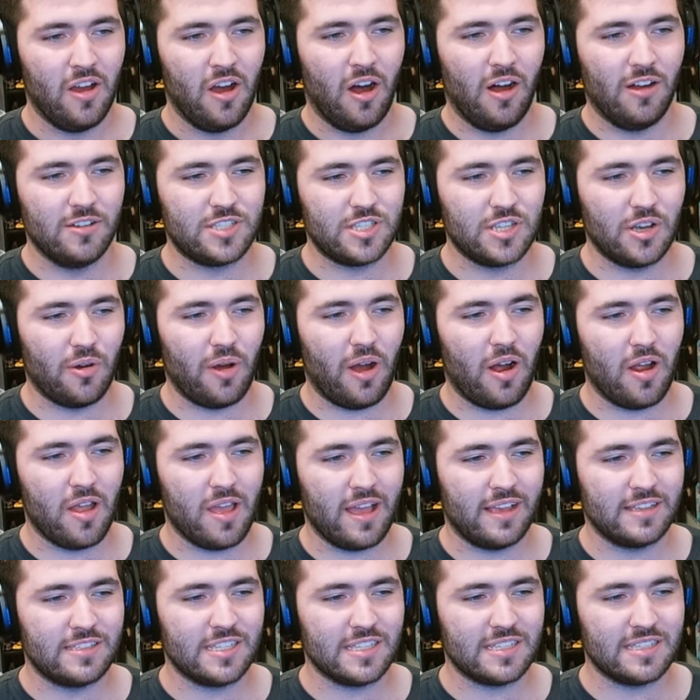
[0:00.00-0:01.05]
Also,
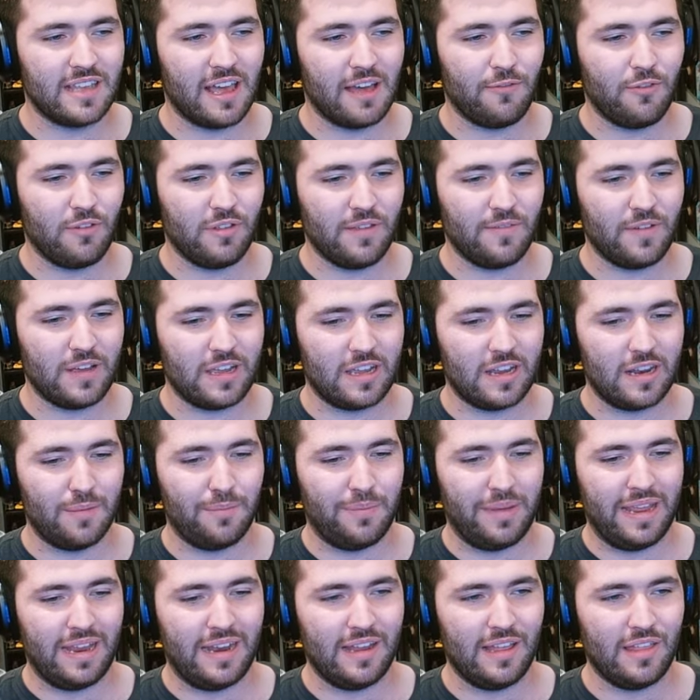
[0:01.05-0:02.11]
is this level even going to
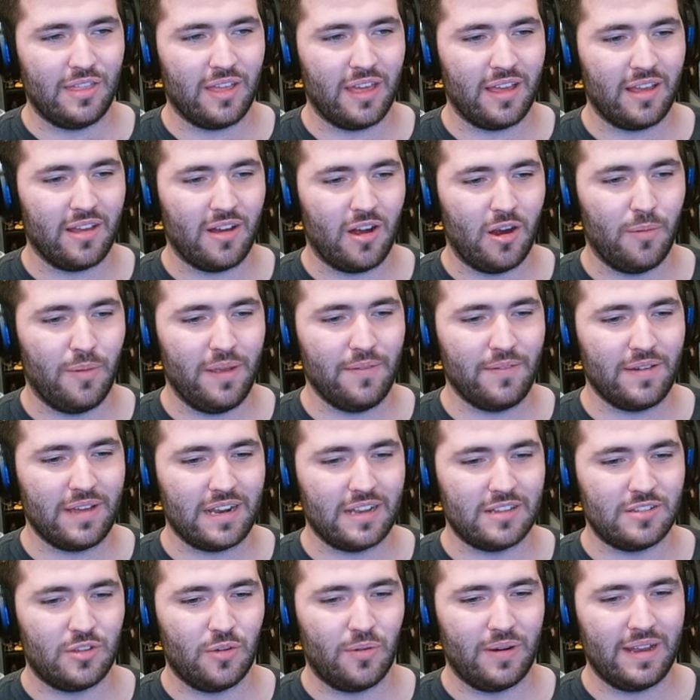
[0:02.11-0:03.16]
be anything? Are we even going
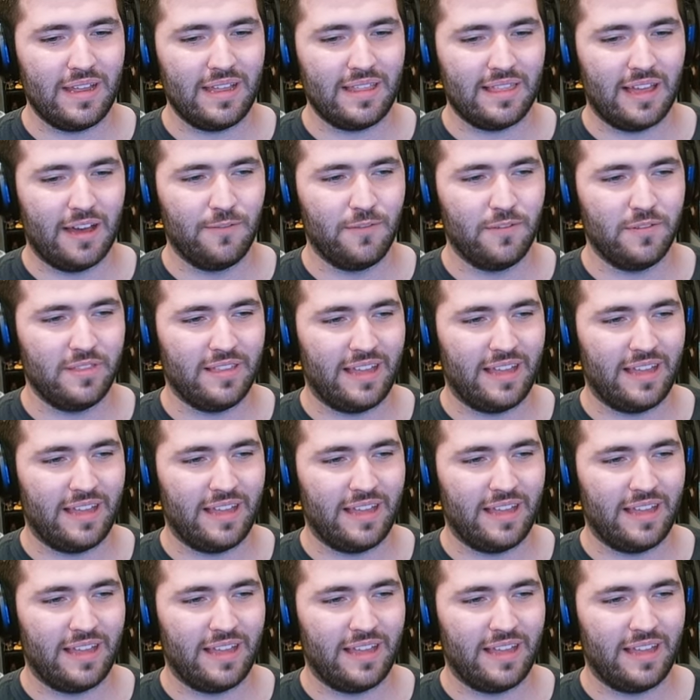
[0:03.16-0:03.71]
to do any level?